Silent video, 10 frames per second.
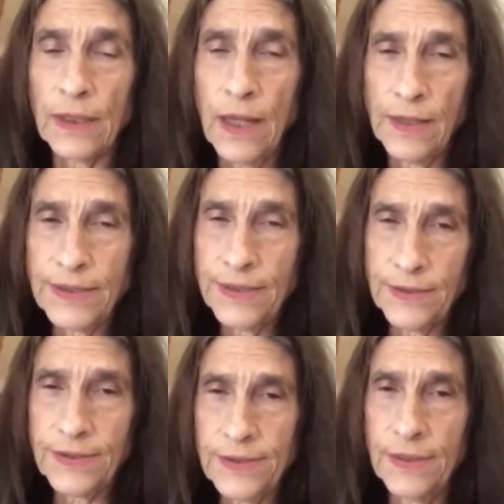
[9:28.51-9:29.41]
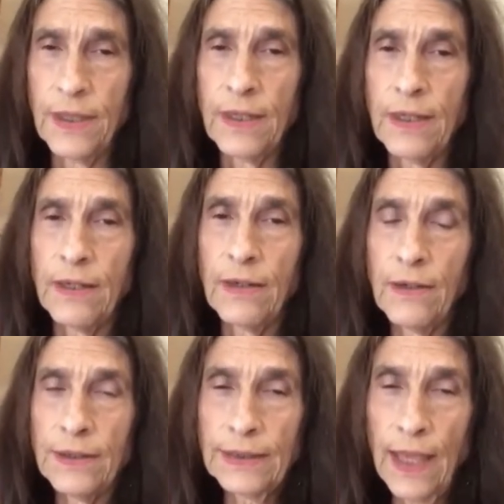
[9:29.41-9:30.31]
concerts
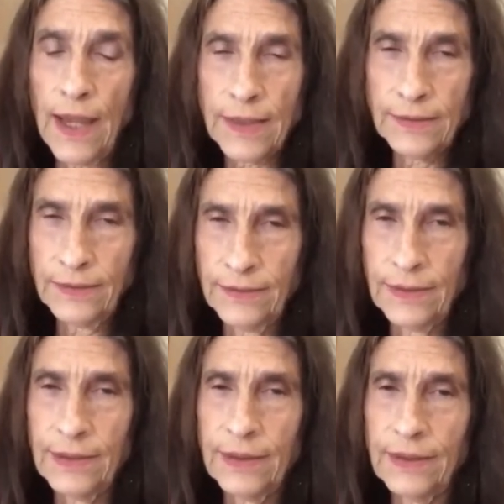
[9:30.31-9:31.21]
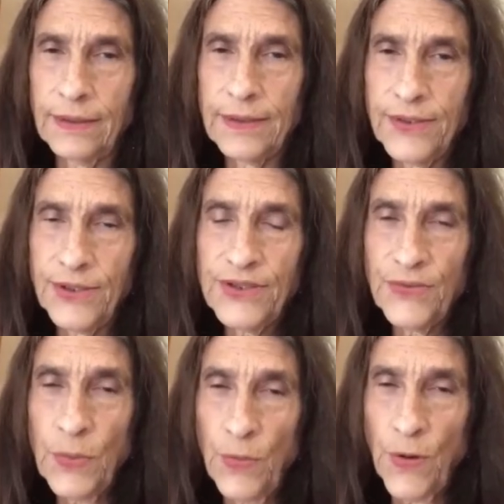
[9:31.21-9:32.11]
online it is just
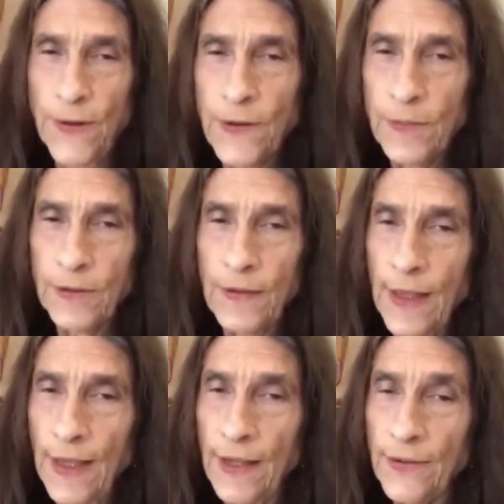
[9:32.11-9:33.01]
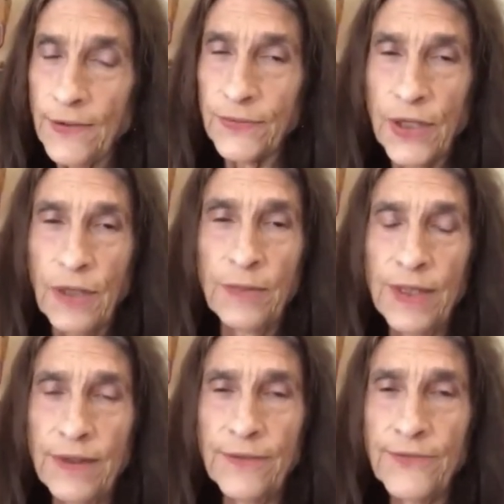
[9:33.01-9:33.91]
remarkable how you come
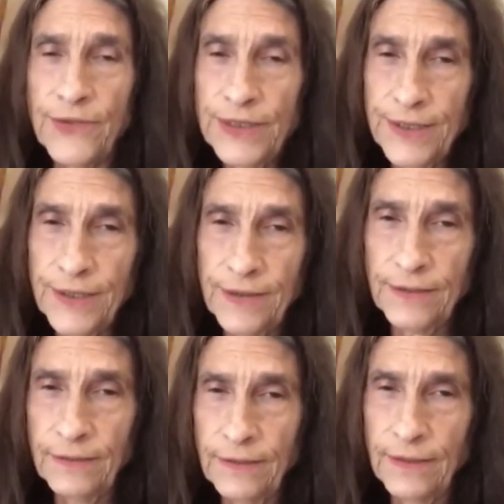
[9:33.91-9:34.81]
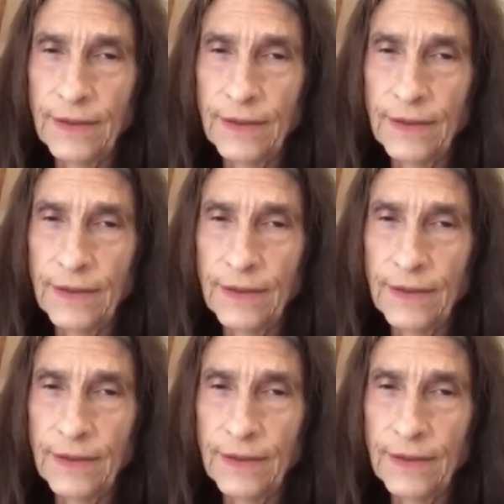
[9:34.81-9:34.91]
every day